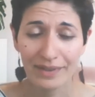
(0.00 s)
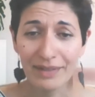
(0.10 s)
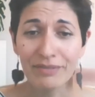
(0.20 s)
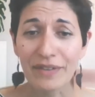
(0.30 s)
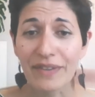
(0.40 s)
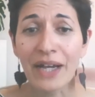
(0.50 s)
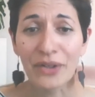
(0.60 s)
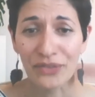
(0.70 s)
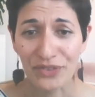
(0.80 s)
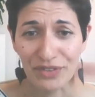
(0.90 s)
I've done
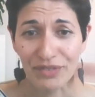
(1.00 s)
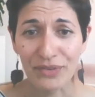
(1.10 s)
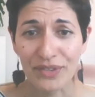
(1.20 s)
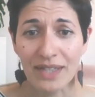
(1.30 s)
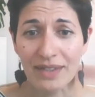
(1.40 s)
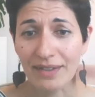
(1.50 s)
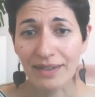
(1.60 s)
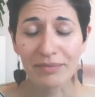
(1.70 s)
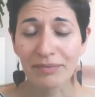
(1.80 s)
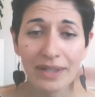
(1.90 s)
thousands of those. That's
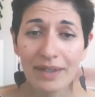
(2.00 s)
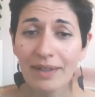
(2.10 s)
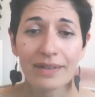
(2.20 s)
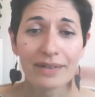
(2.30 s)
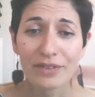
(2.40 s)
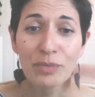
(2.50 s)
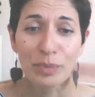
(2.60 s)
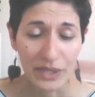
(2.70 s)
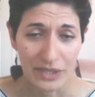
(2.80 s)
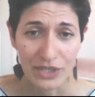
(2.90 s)
like
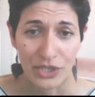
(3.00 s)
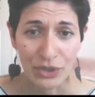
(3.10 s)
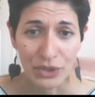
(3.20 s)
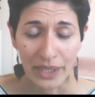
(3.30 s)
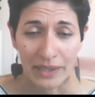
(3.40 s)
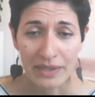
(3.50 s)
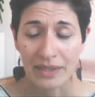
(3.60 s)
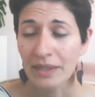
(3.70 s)
super easy to do, right?